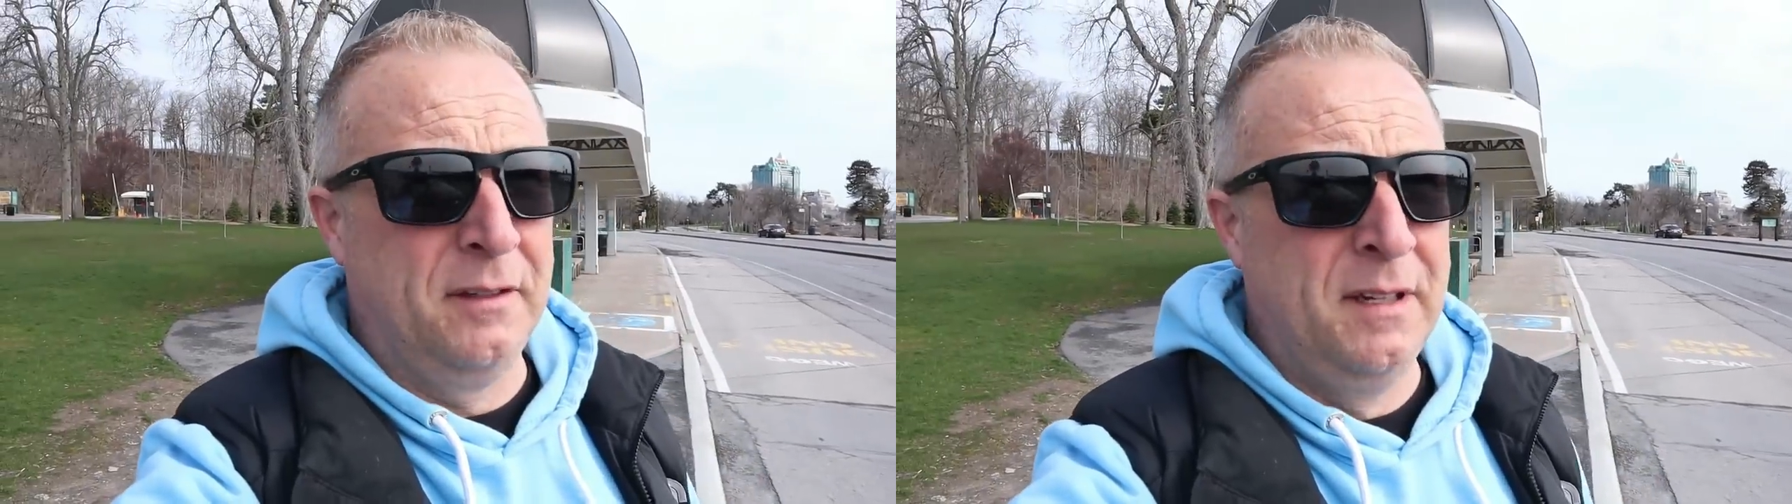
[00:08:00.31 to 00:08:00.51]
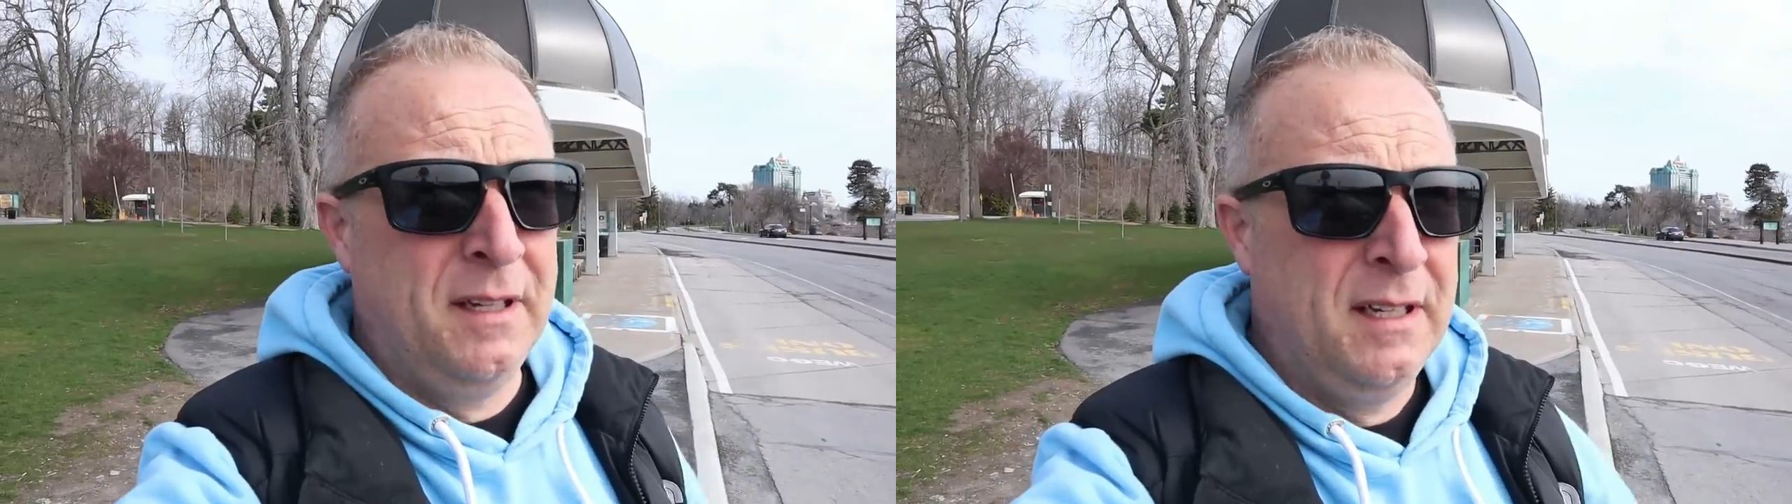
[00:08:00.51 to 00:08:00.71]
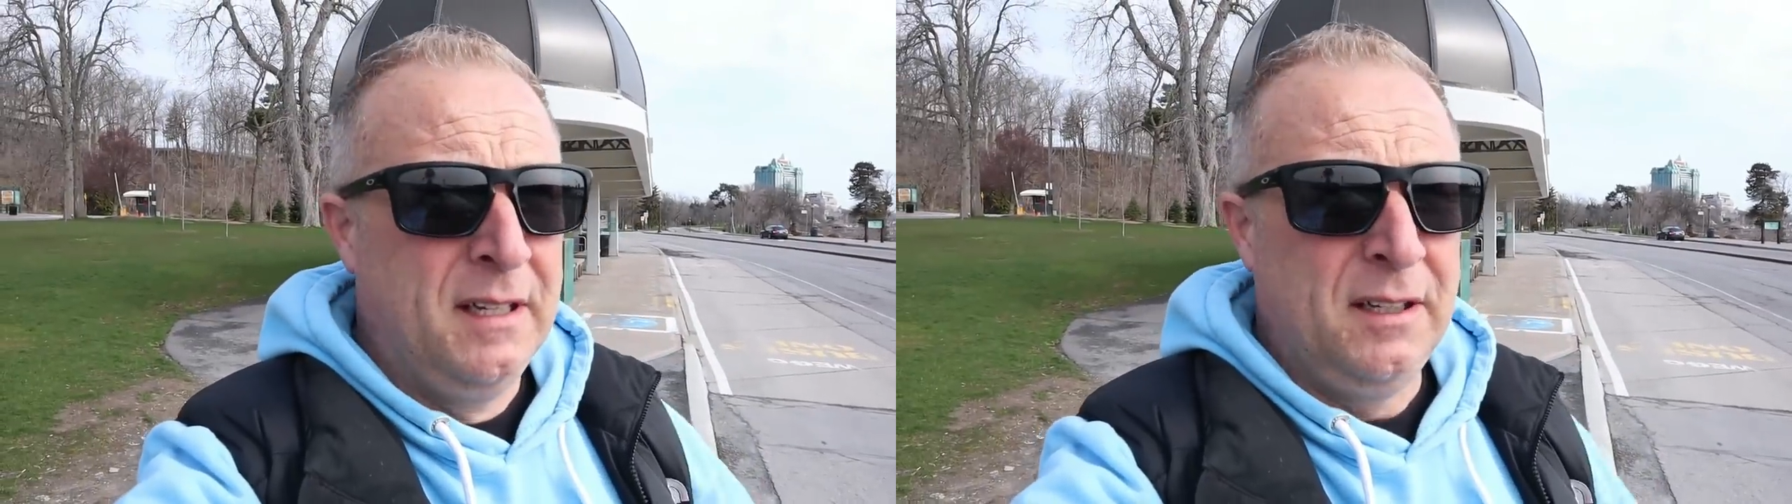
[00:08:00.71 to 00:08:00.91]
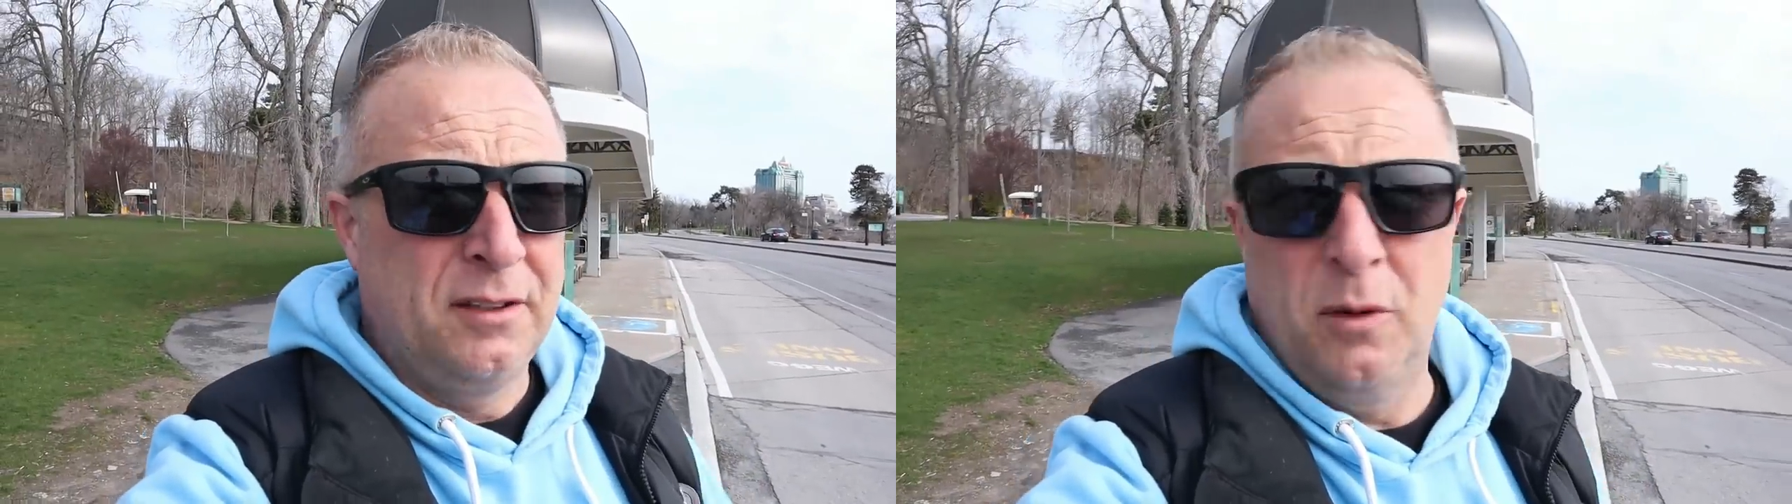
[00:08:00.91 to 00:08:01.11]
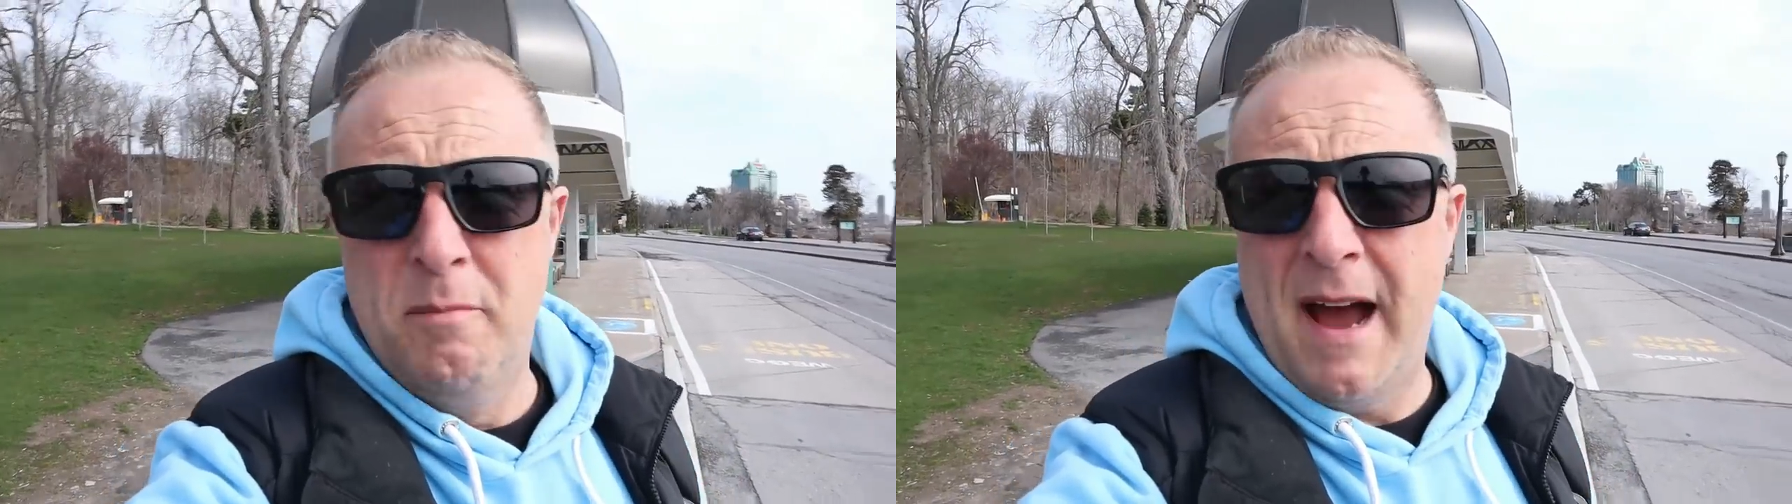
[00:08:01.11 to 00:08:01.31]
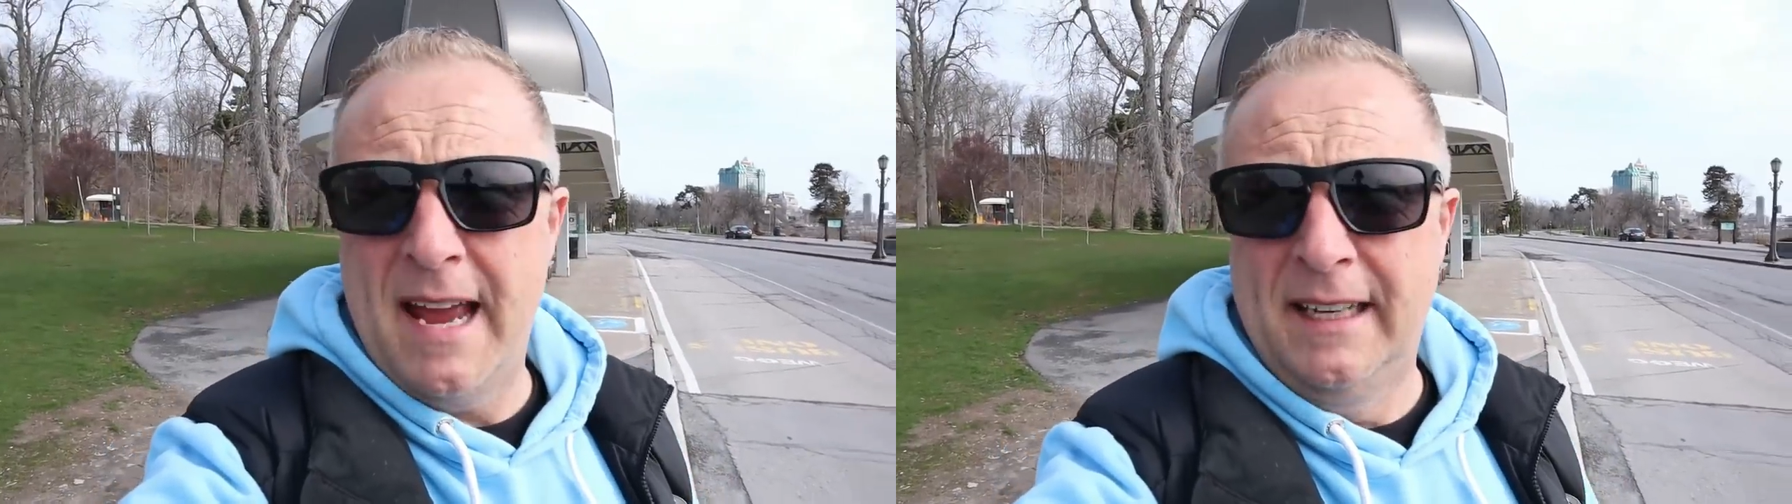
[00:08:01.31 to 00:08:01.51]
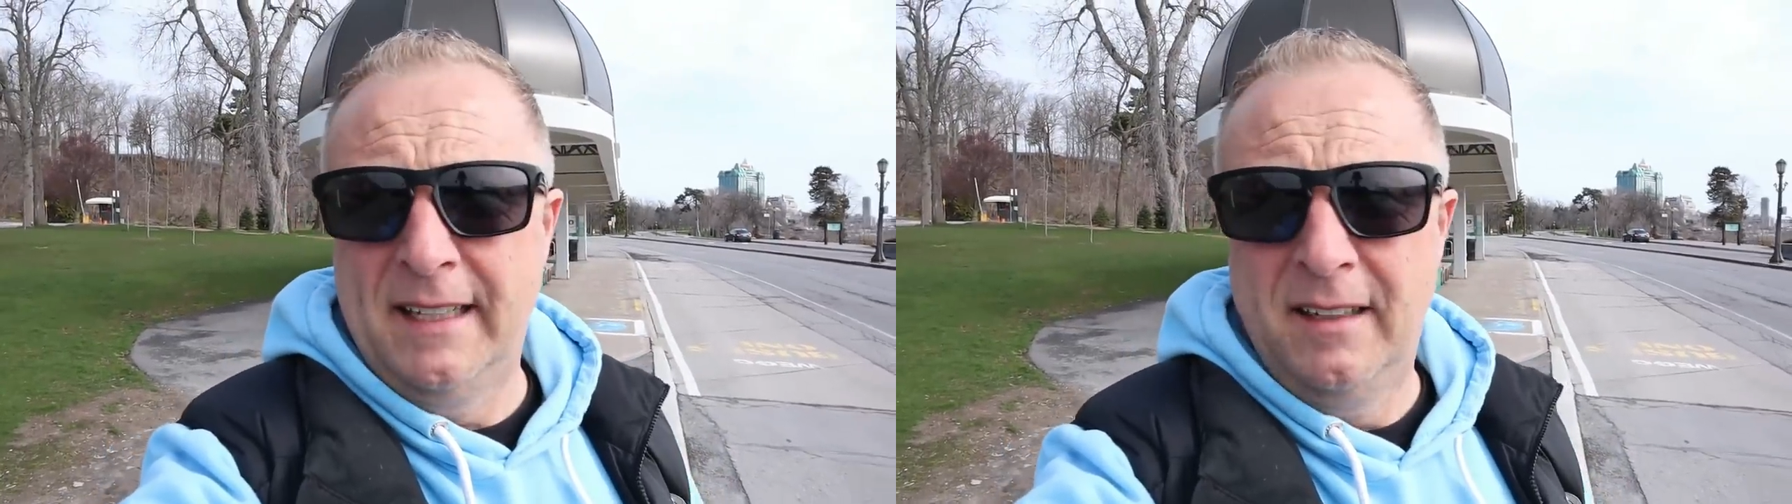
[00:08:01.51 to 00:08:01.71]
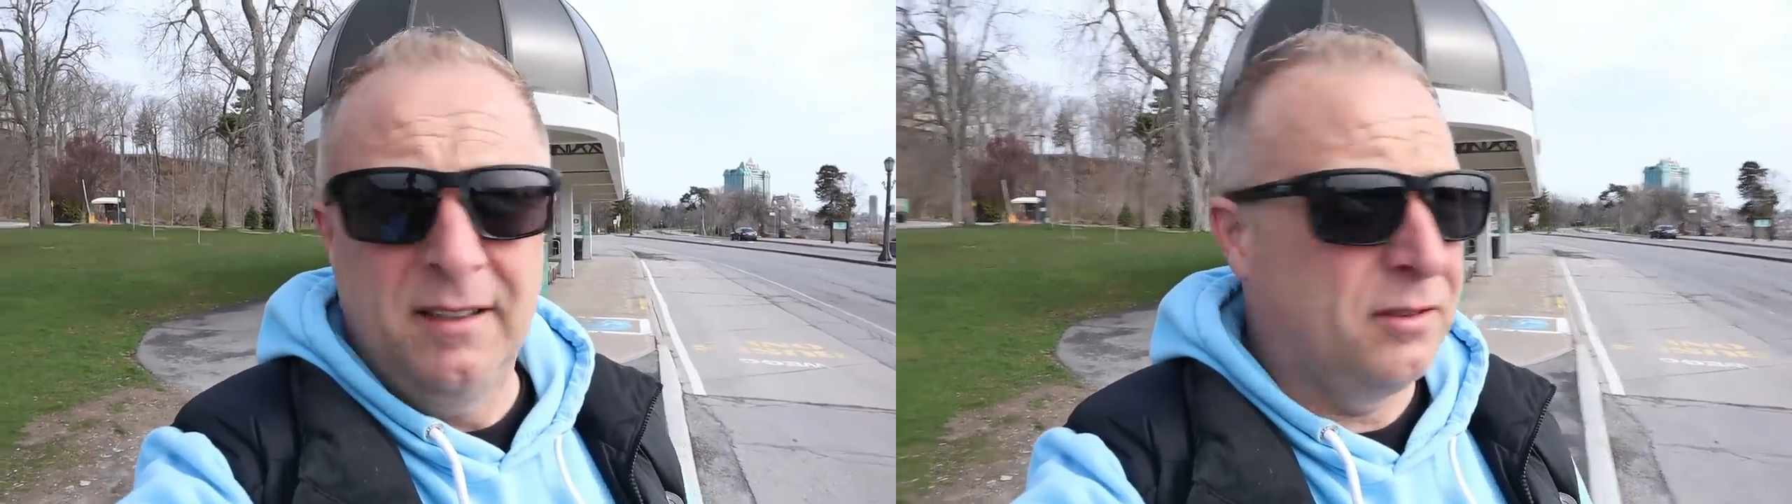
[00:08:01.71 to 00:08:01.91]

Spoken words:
and it's doing my head in.